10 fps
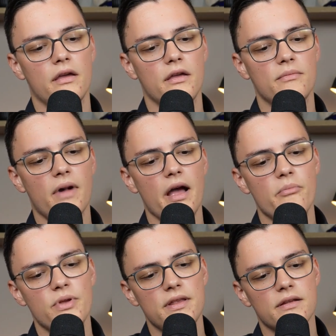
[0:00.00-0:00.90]
In my
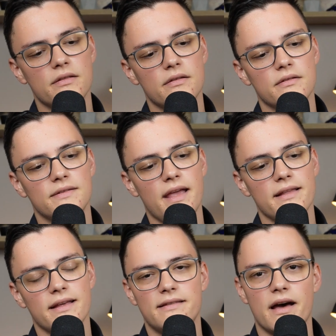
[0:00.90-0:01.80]
opinion,
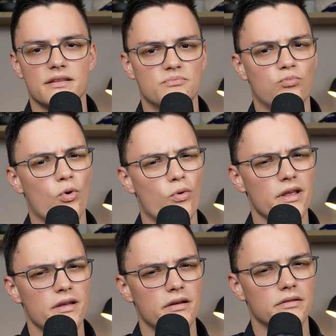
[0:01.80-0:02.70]
saying that that is
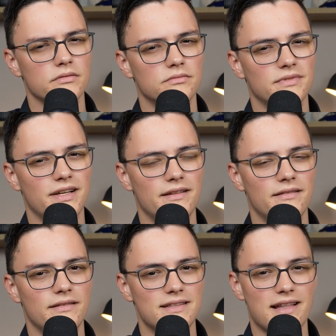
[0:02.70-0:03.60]
boring
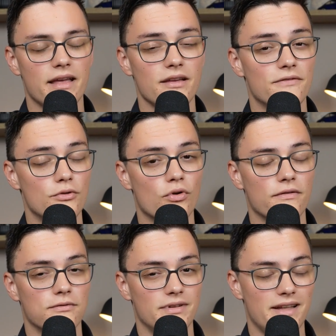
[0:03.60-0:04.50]
and disliking
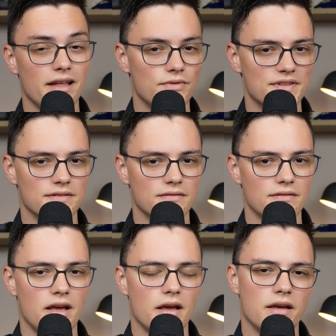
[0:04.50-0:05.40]
Fedora for that reason
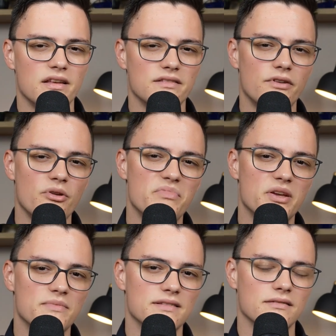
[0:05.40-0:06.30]
is a very
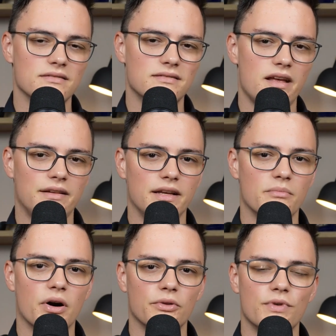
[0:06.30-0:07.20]
big misunderstanding
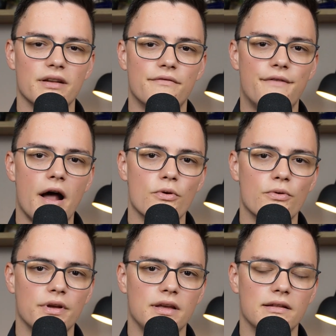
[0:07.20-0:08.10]
about where the
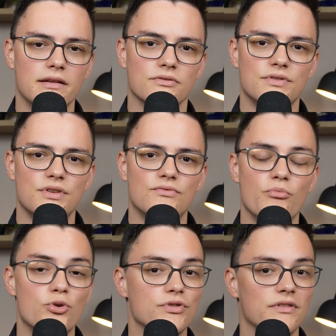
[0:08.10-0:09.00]
value in a Linux
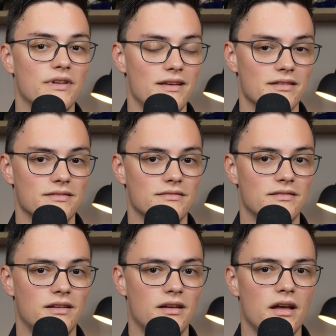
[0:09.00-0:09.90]
distribution is.
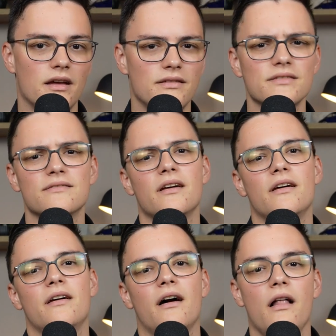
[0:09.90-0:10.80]
There's
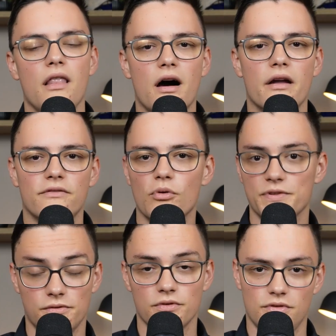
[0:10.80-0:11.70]
a lot of
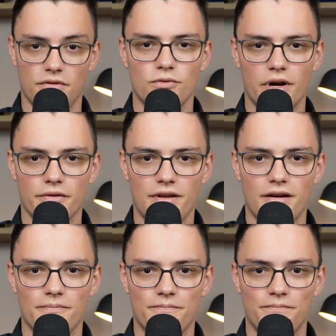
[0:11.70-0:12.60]
open source software out there,